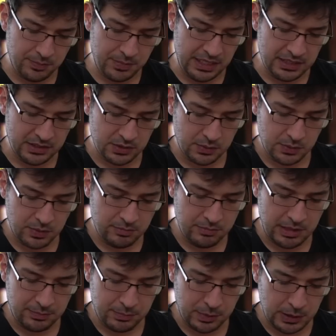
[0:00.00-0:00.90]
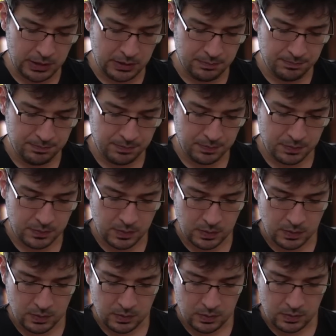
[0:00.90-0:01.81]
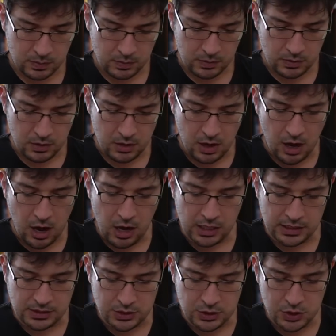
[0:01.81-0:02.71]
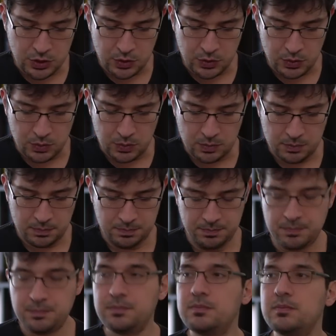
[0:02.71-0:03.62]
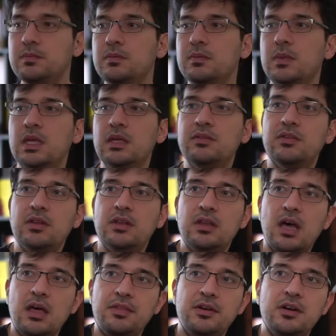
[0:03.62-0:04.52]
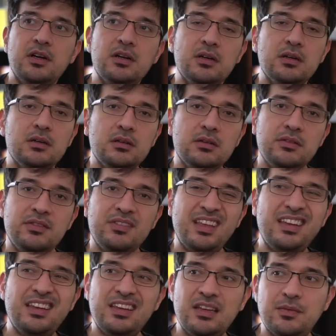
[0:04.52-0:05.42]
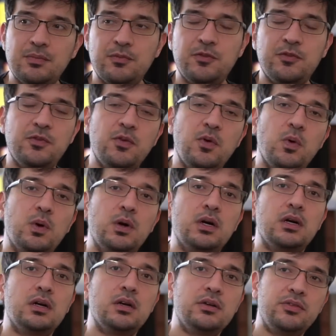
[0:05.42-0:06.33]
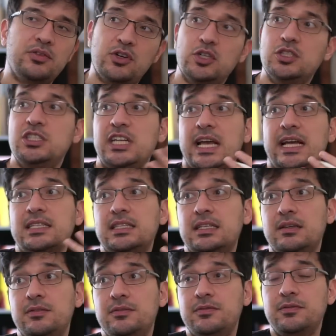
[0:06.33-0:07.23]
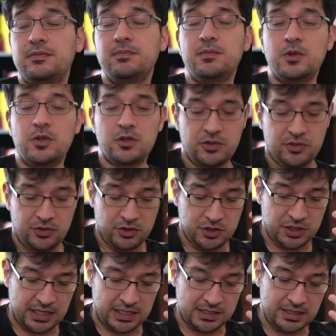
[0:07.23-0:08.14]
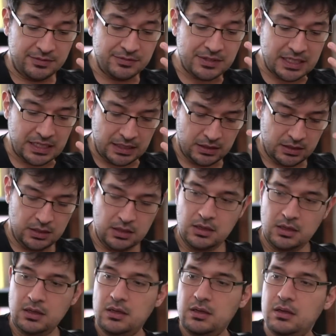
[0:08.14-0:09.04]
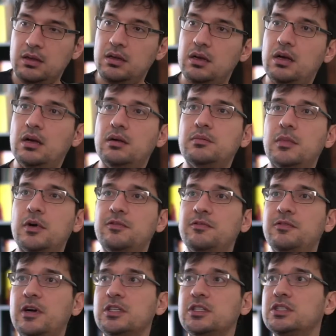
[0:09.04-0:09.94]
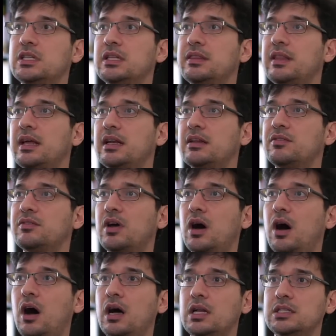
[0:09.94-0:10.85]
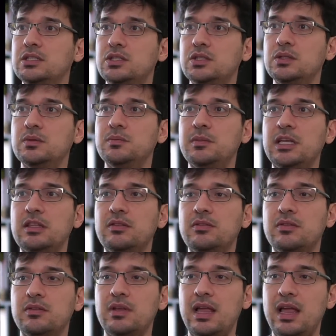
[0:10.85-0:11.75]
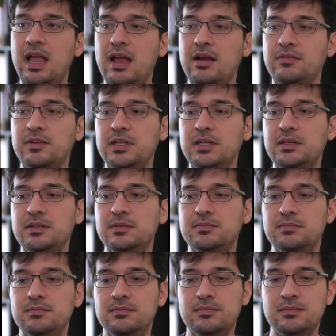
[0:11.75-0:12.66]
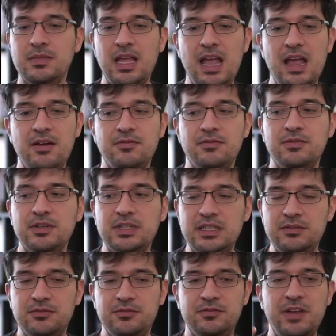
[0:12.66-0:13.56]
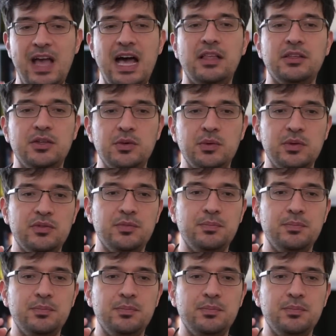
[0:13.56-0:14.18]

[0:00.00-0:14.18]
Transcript: to remember. Onto is another synonym for surjective or surjectivity. A function that is onto means every value is